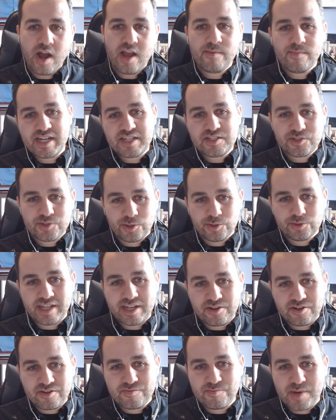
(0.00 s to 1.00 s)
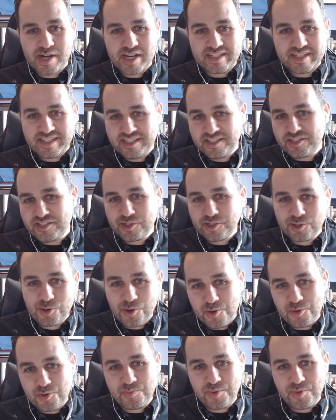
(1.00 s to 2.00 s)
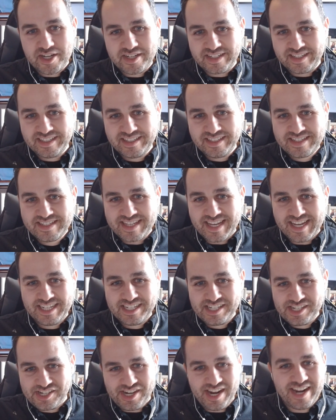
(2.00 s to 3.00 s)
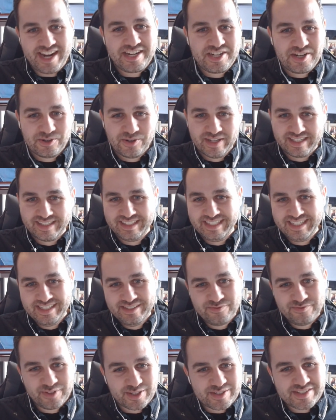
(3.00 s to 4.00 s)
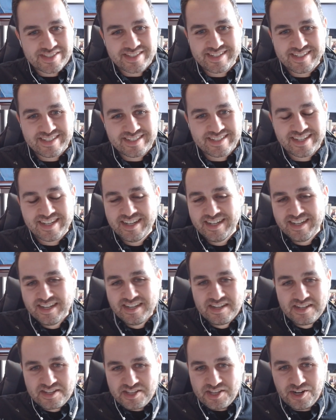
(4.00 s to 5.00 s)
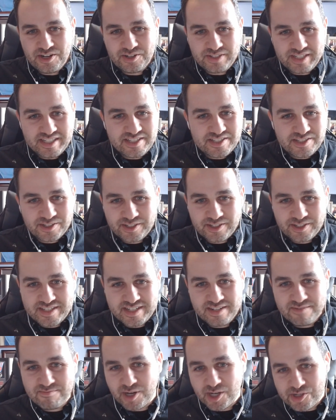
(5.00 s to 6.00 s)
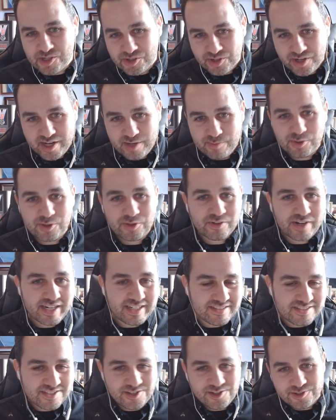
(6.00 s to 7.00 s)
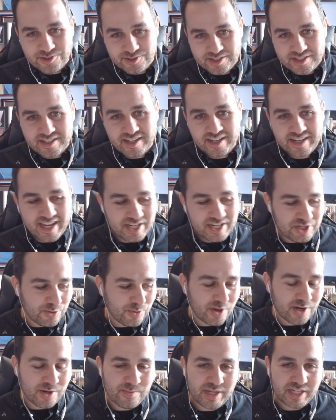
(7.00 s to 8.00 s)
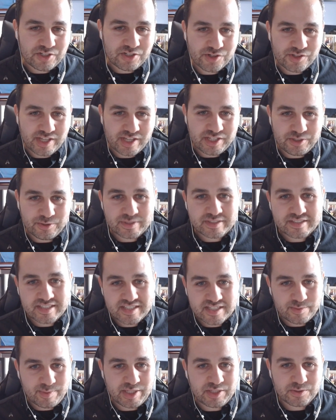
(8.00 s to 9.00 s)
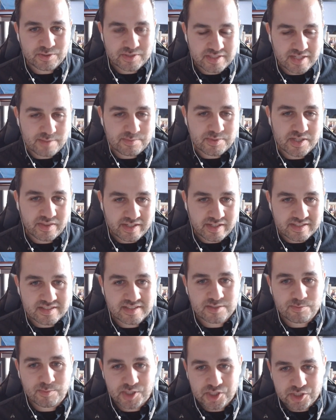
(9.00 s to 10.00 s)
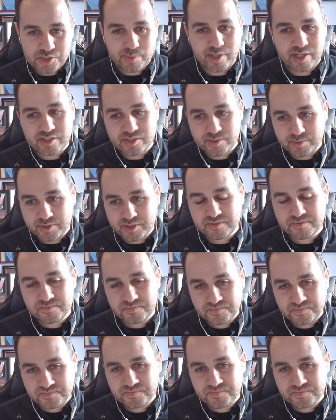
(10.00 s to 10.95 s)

why am i sold out of my easter gold bunnies in january versus you know easter is in march or april right so eh, again you want to make sure that you anticipate those types of things as much as possible